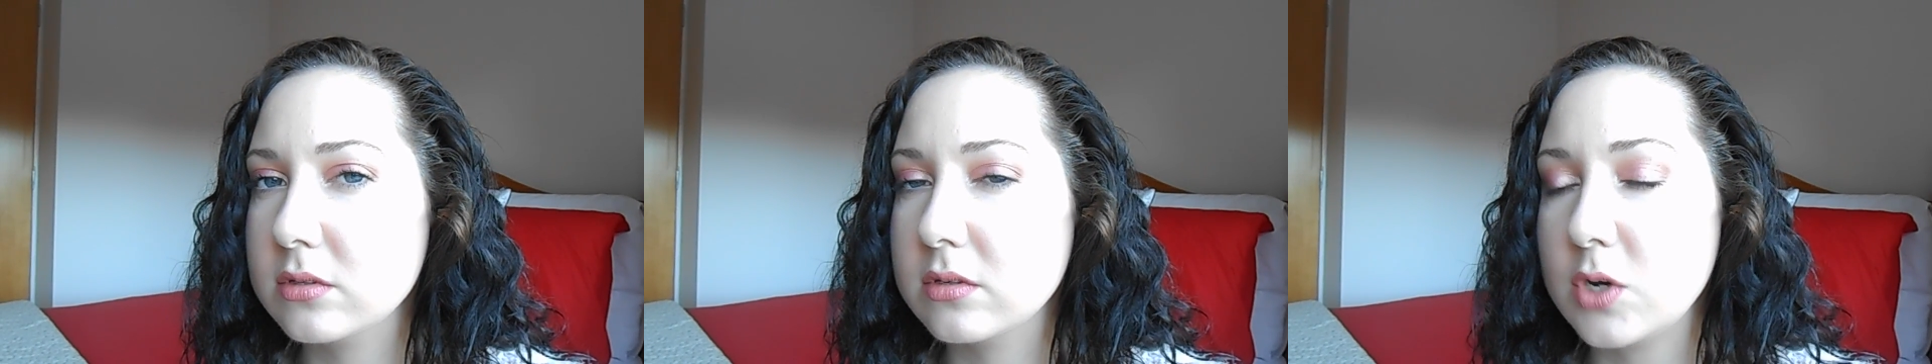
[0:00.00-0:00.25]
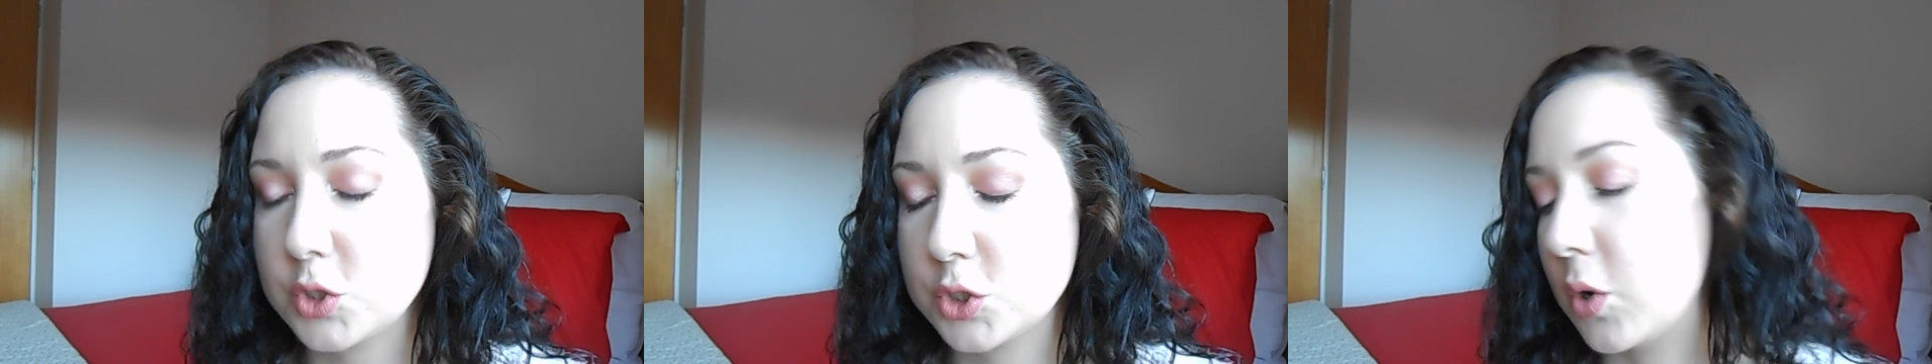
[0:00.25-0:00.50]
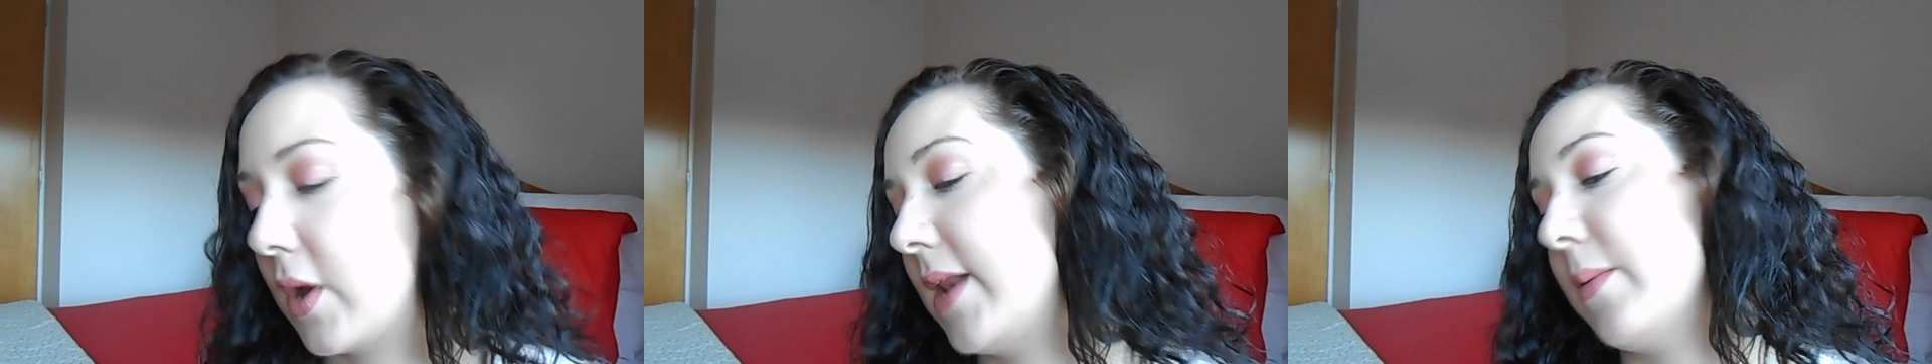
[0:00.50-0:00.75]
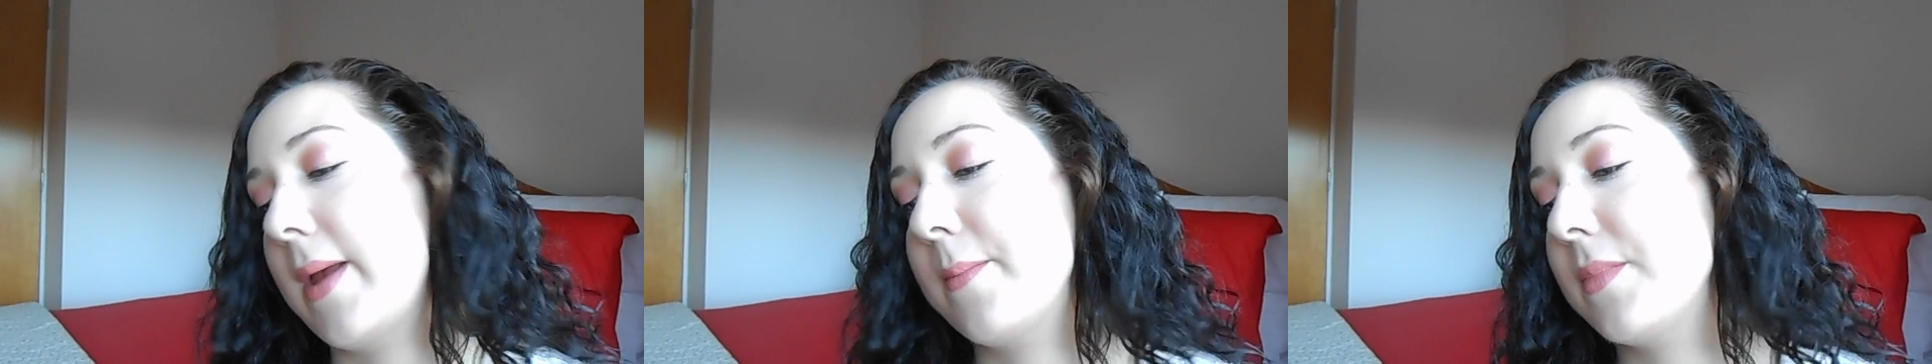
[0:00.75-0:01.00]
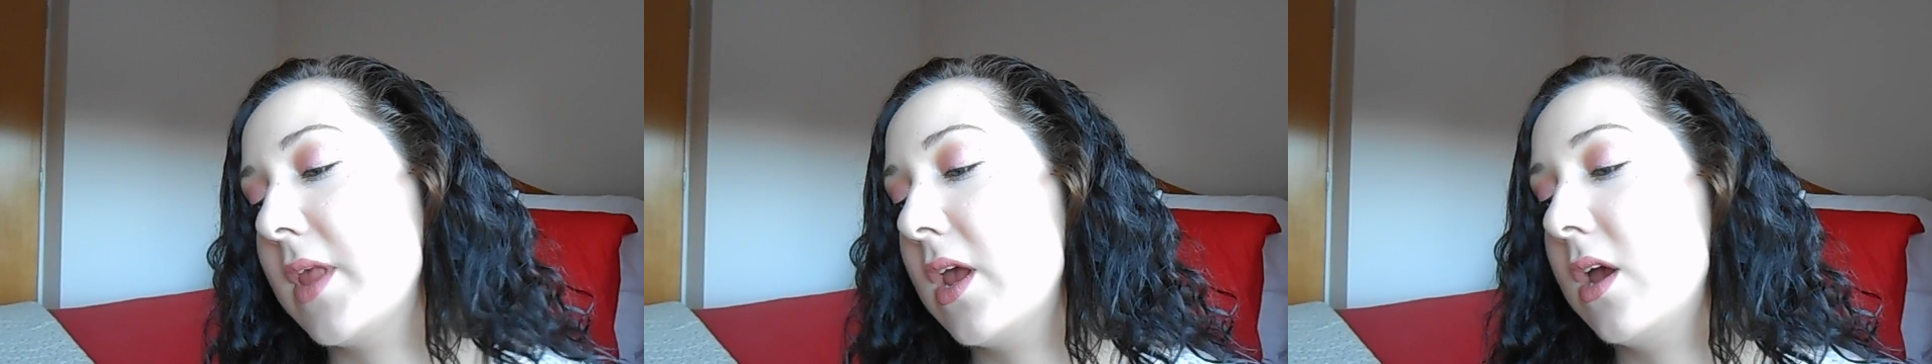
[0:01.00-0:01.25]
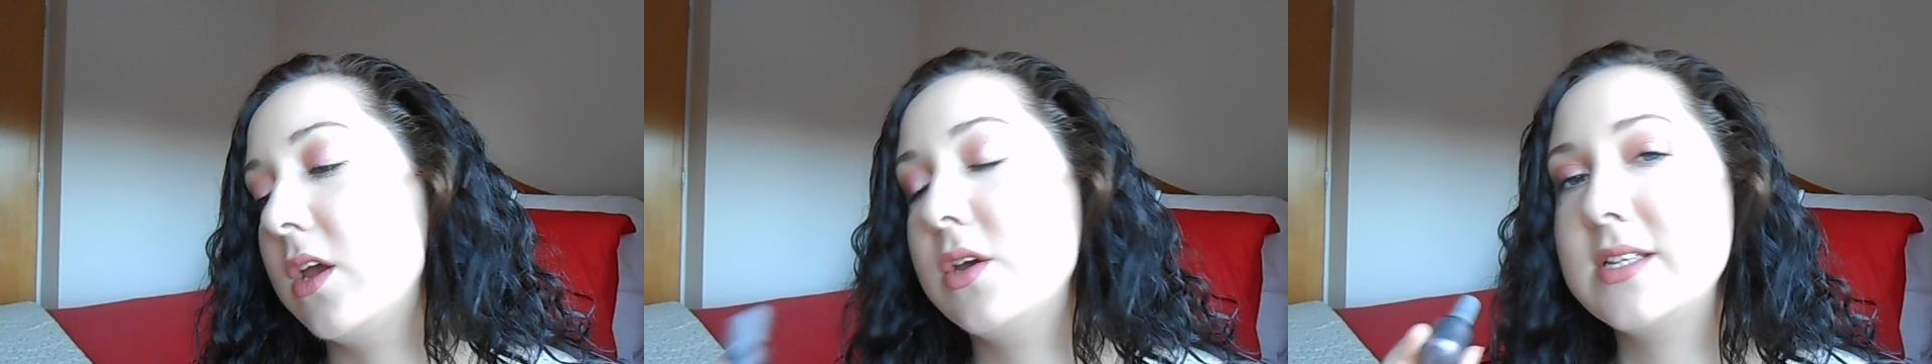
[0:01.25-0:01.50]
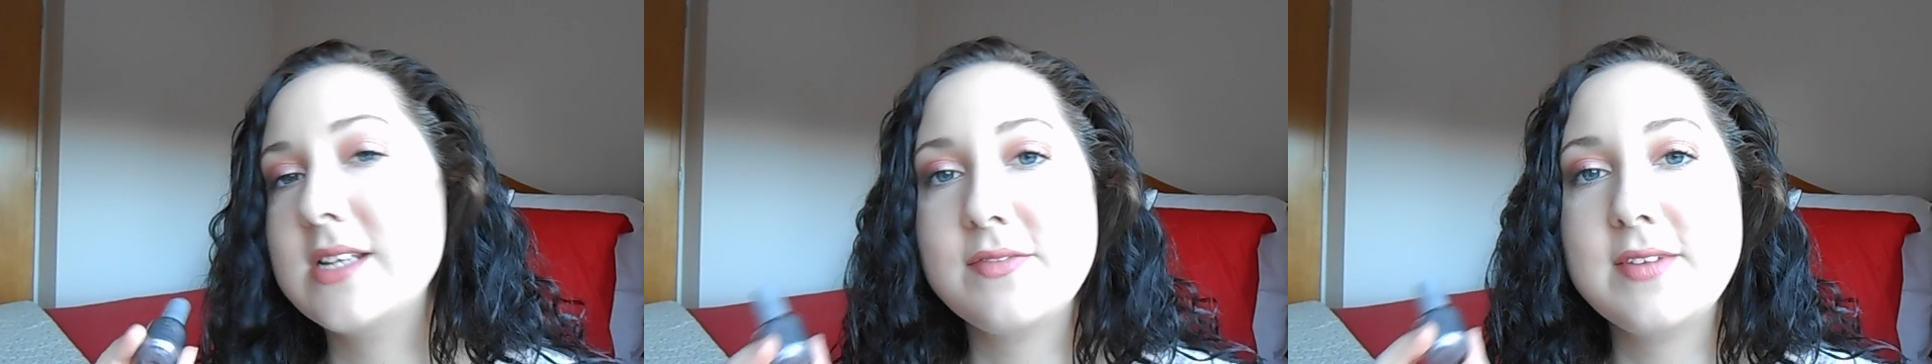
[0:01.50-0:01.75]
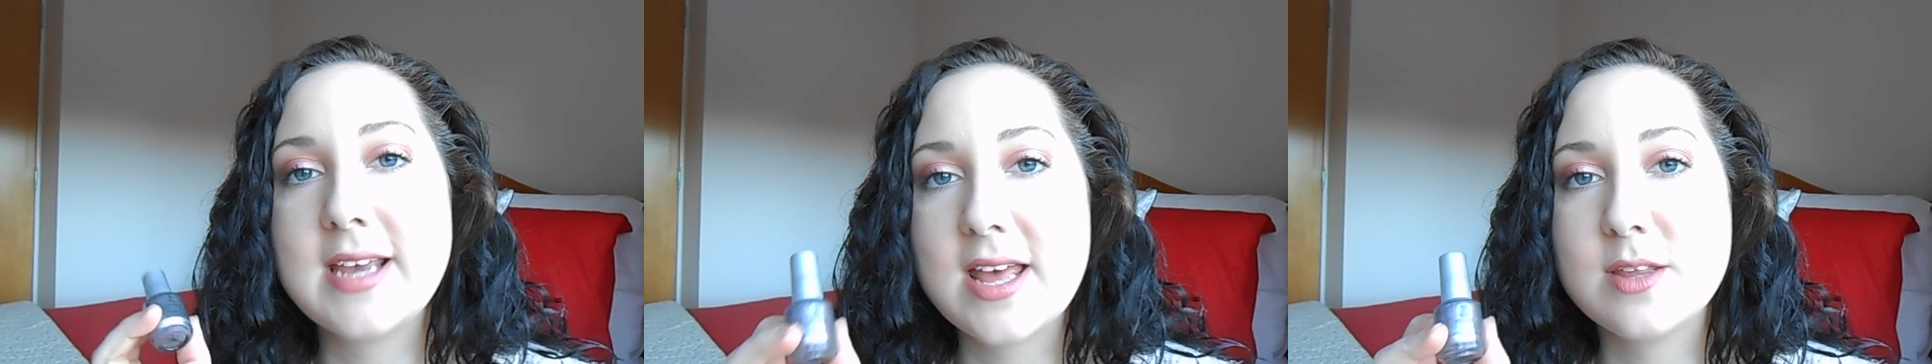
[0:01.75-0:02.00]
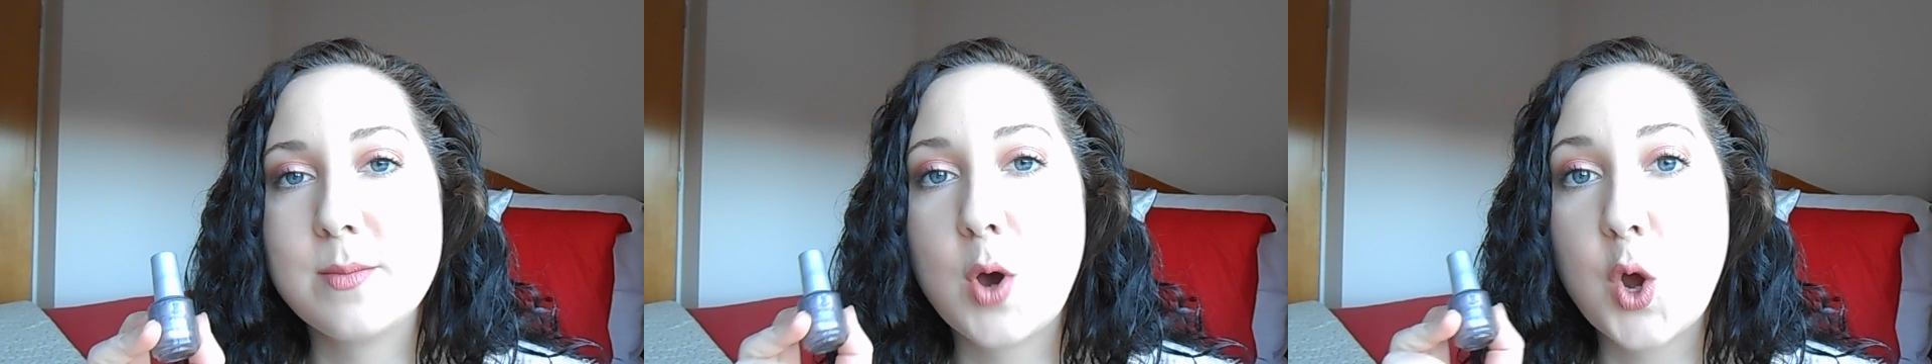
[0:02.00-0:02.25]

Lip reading: Not sure. Anyway, you can definitely get them